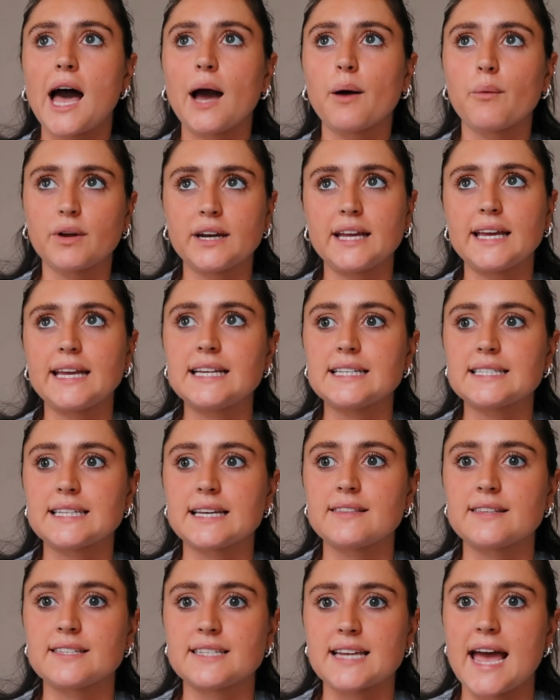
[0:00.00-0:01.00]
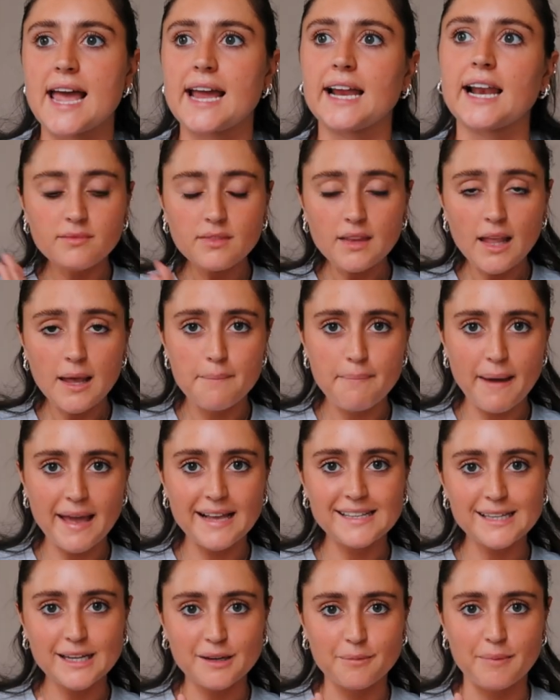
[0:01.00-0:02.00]
I want to eat in the day. Like,
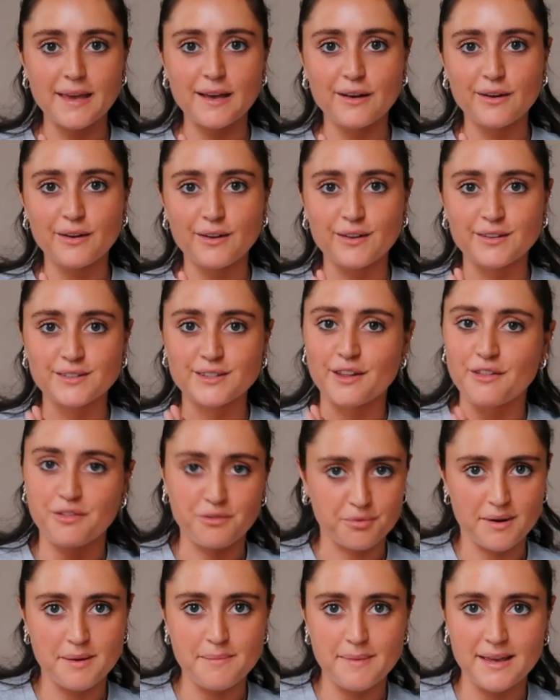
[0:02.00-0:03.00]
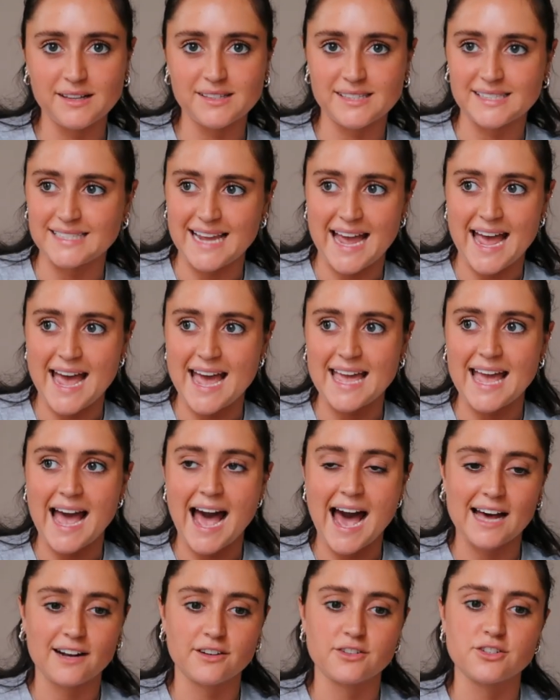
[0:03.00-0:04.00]
basic meals, 3 meals a day,
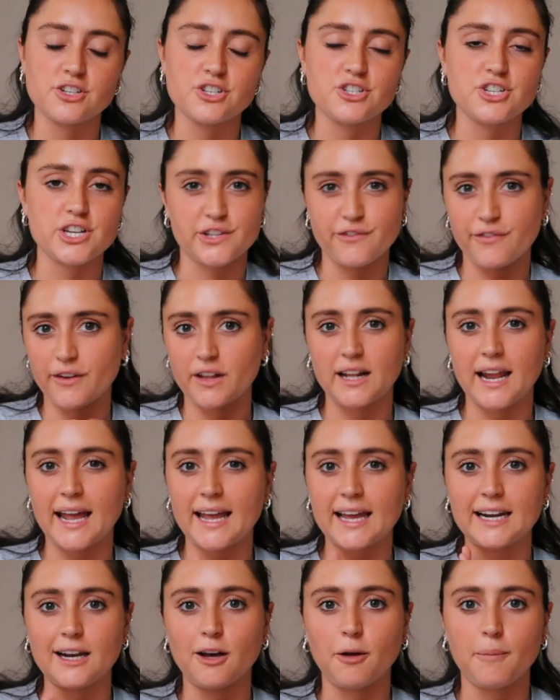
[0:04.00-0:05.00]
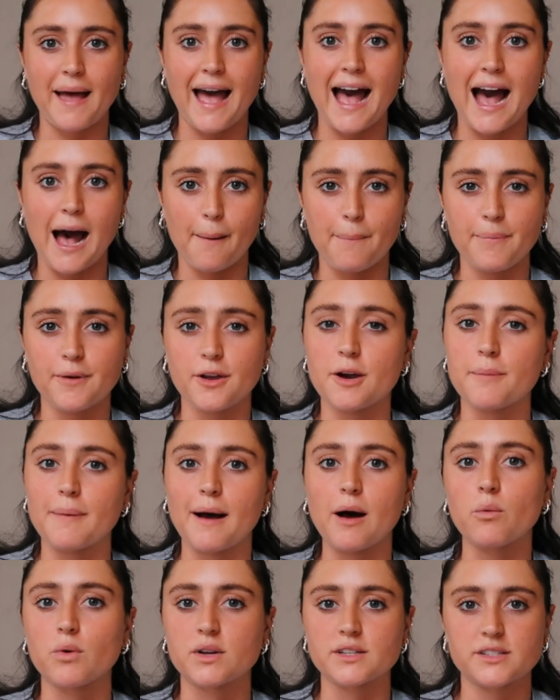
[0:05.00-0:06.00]
and just feel like a little bit happier
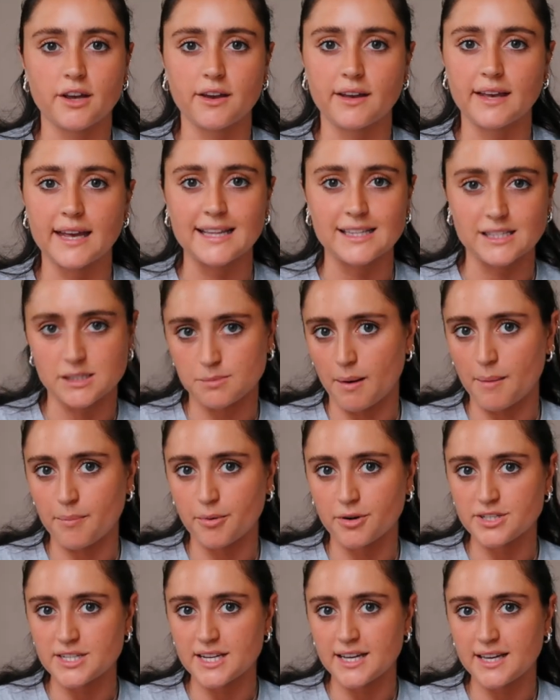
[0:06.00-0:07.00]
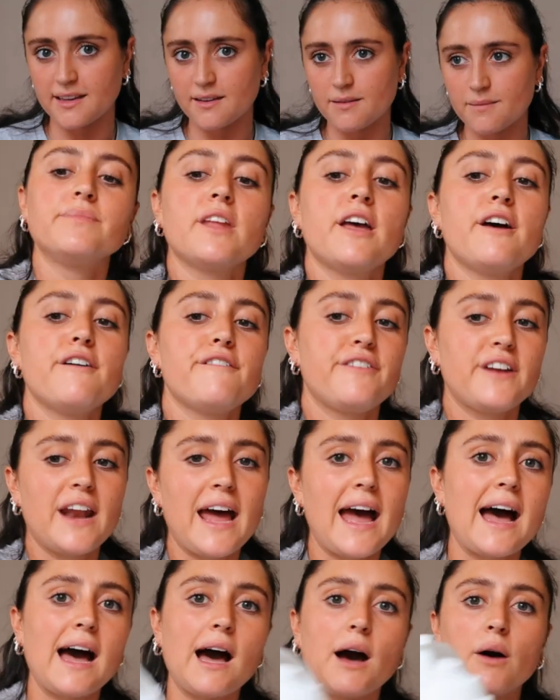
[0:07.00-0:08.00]
about what's going into my body. For
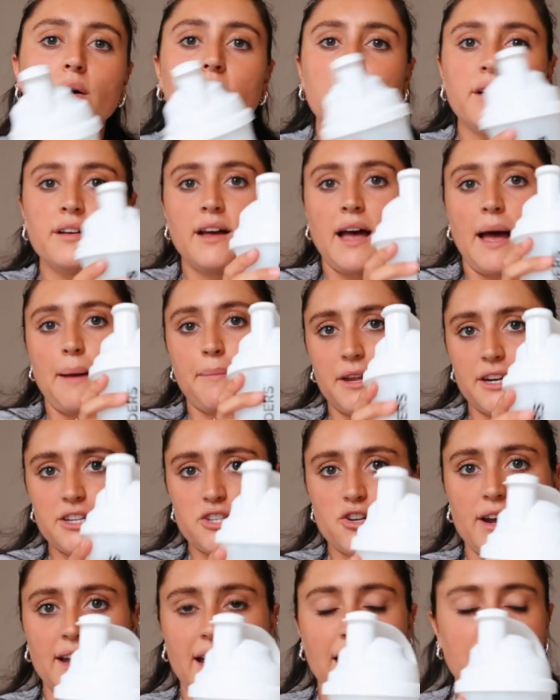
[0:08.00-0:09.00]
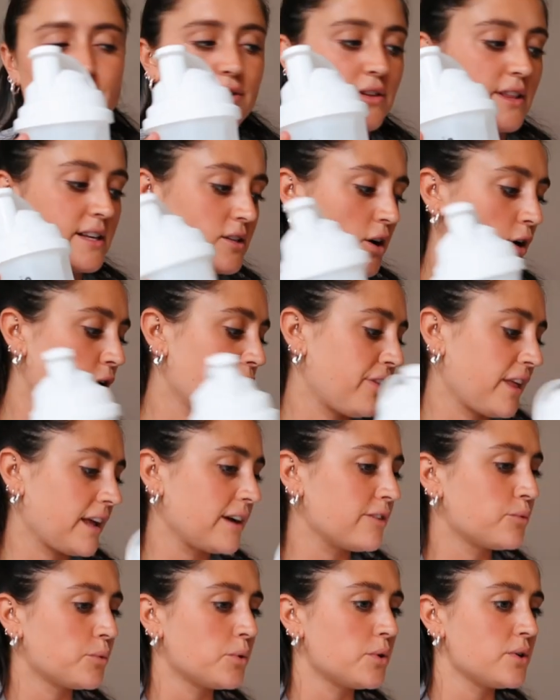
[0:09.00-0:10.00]
now, I'm gonna try and get through this whole
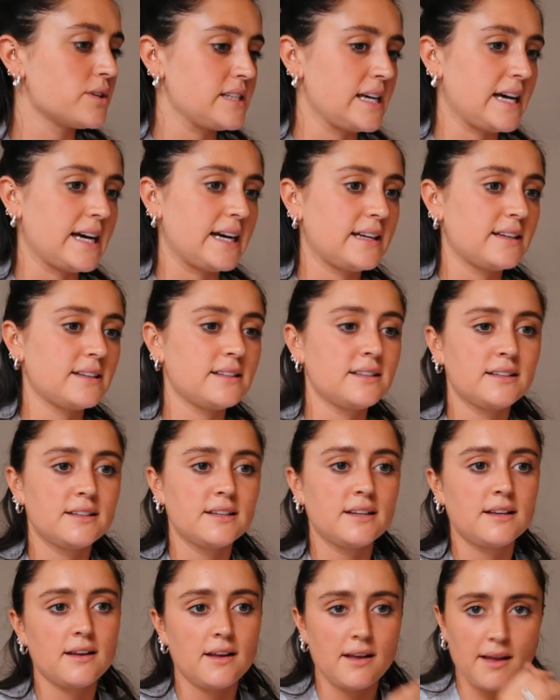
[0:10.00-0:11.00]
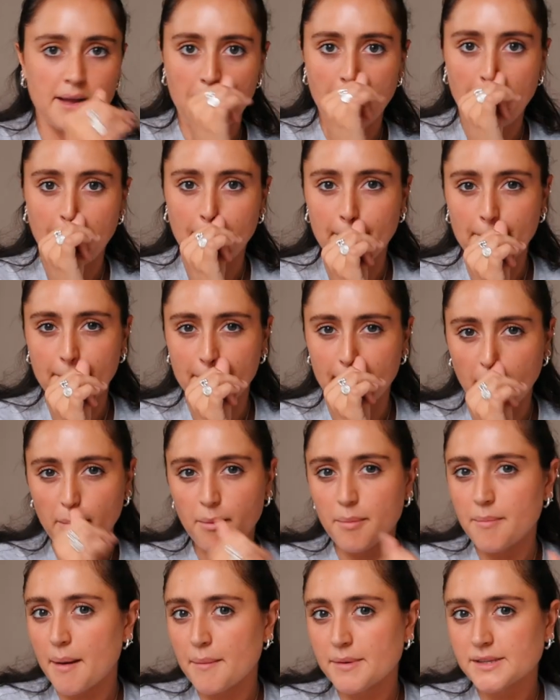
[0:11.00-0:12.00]
thing of water,
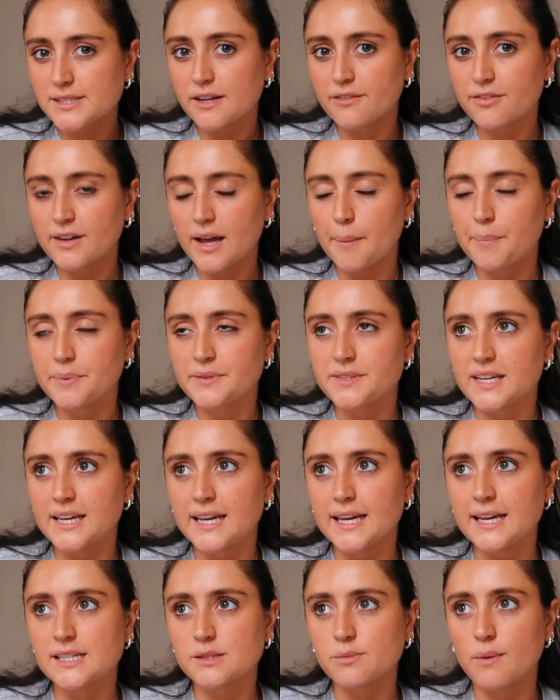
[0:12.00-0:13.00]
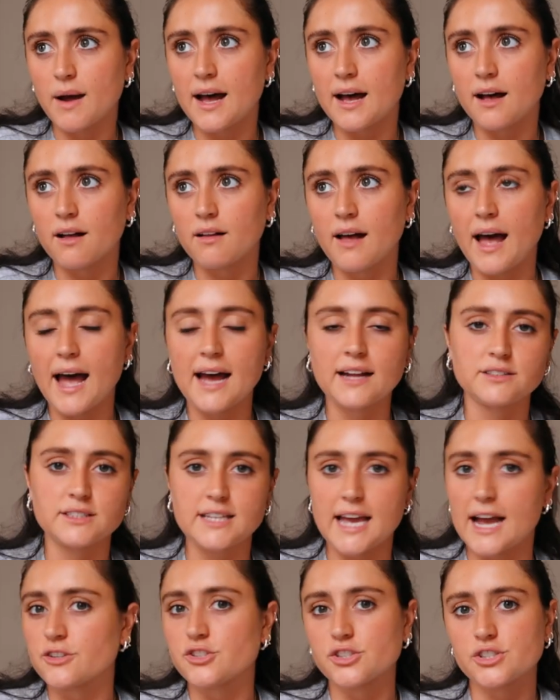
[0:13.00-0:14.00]
maybe make myself a cup of tea as well, and
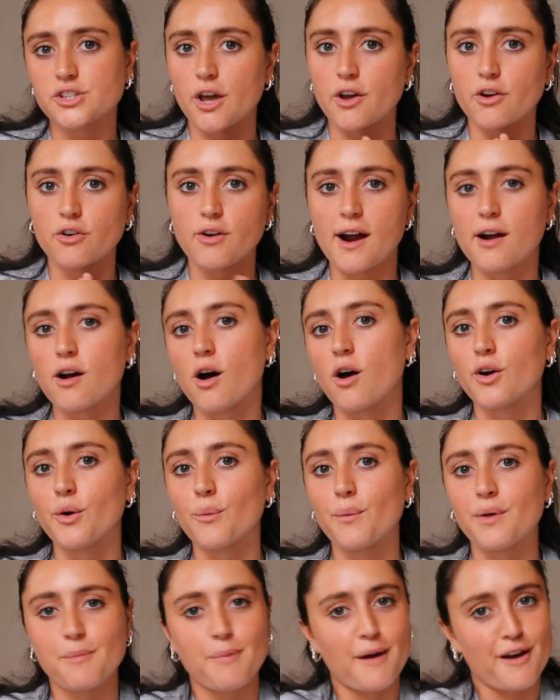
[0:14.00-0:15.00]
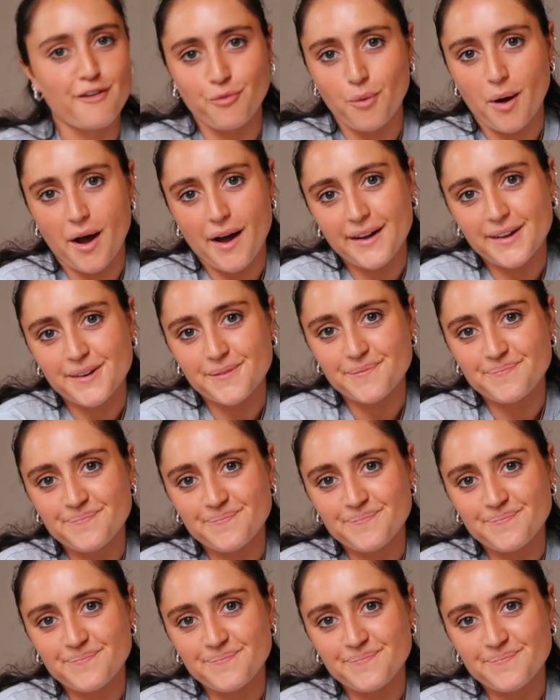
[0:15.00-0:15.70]
yeah, just go and crack on with a bit of work.